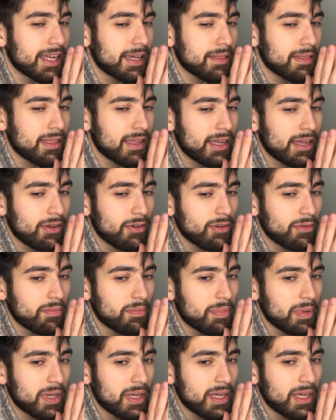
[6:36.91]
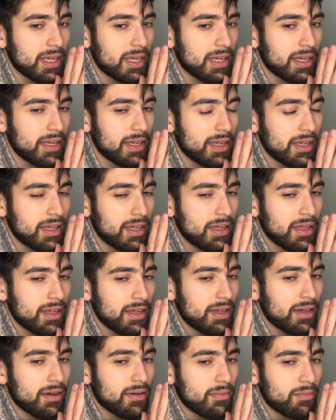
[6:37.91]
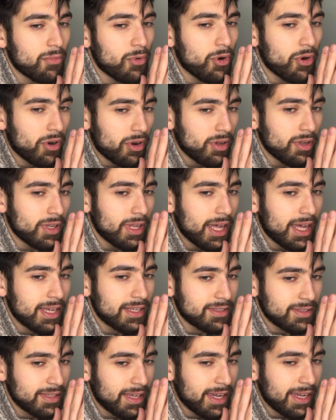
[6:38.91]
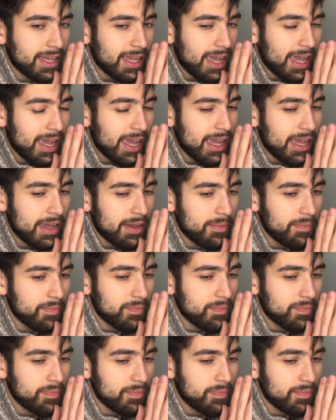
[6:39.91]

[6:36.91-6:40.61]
I think it would be more or less like a